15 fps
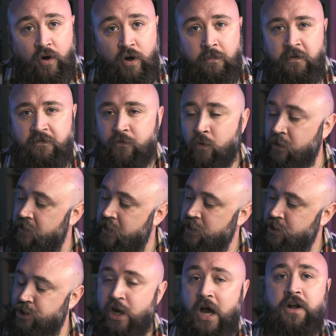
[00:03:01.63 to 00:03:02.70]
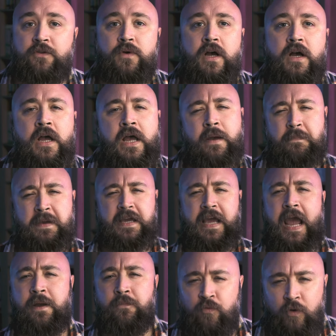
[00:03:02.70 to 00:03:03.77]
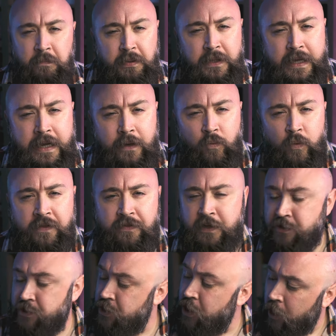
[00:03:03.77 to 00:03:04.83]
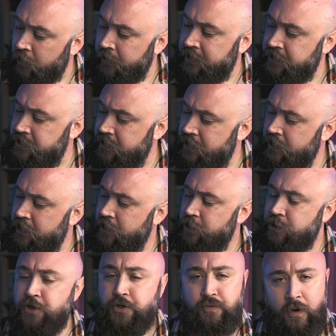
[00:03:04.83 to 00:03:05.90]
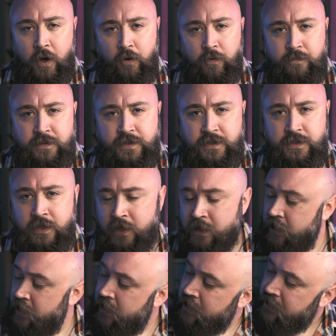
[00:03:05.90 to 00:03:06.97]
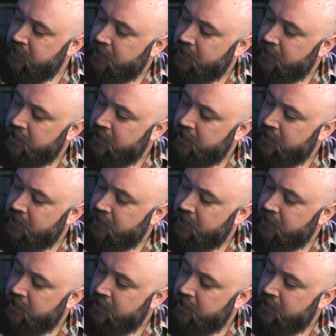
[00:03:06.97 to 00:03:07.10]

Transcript: before the genre became replete with its current tropes. The